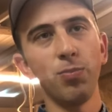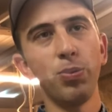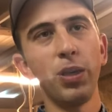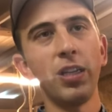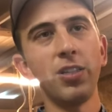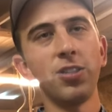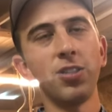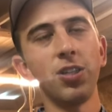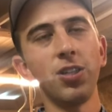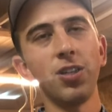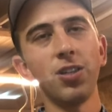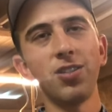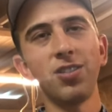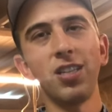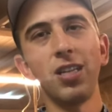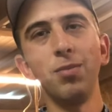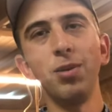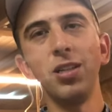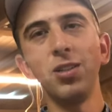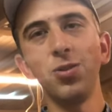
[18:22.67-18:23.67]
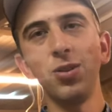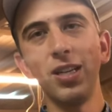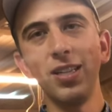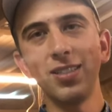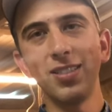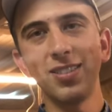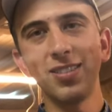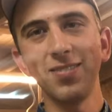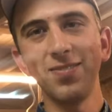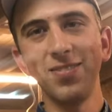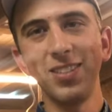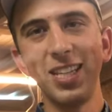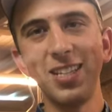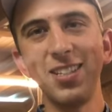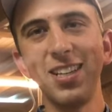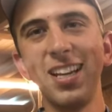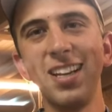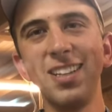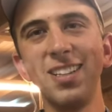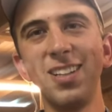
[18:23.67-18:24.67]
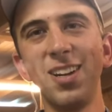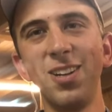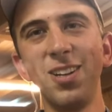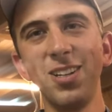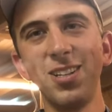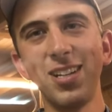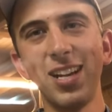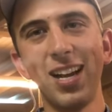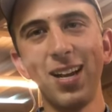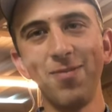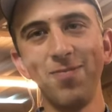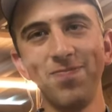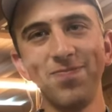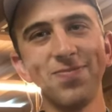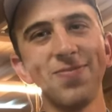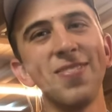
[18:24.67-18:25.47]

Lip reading: picture your cinnamon twist that you get at a donut shop.